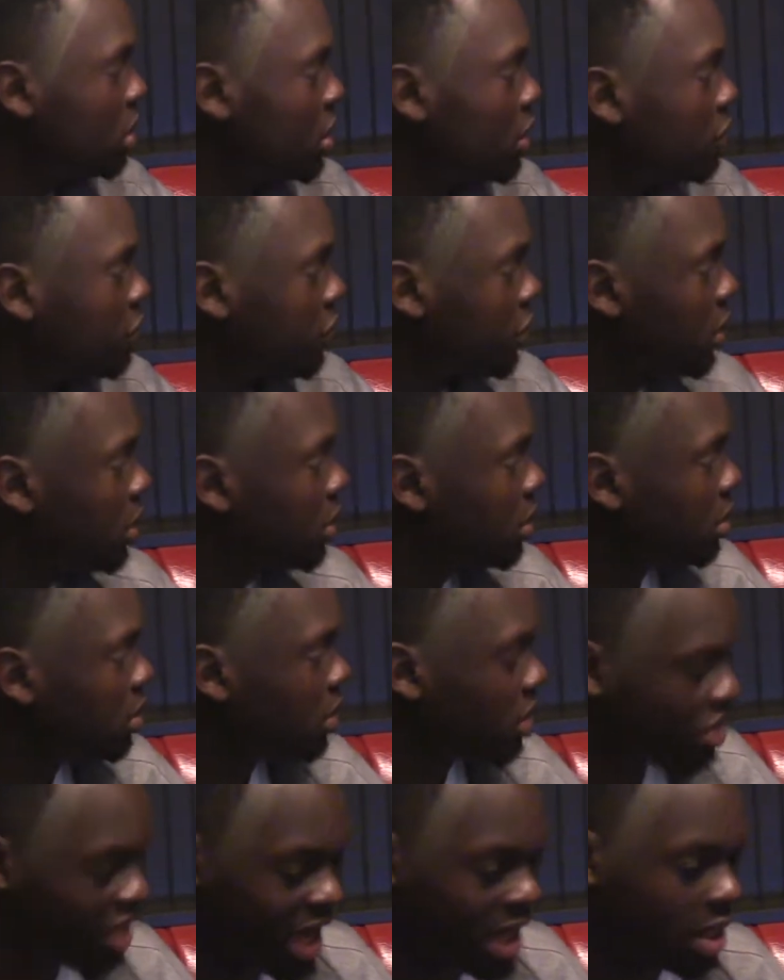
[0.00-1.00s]
it for
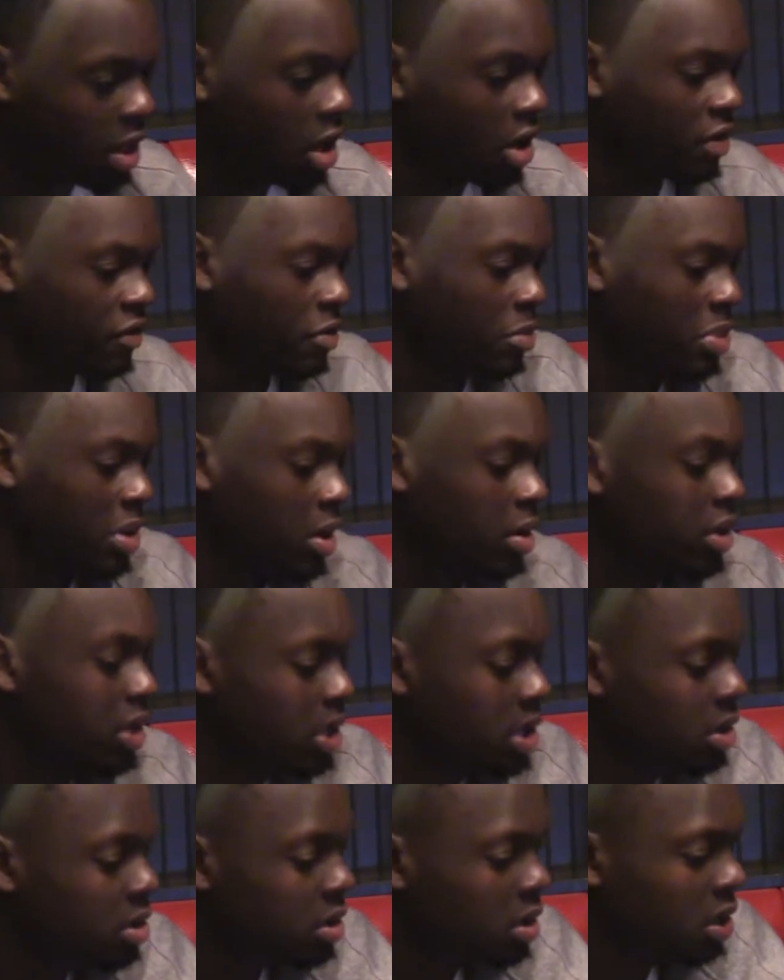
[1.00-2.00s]
that long of a
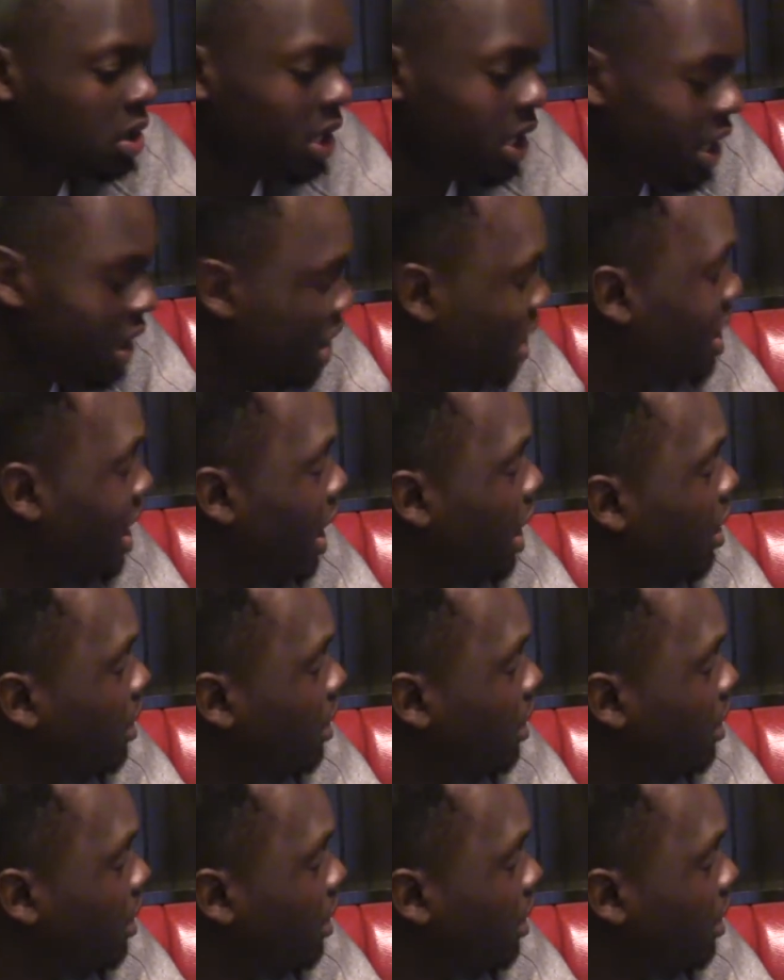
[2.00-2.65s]
period in a game.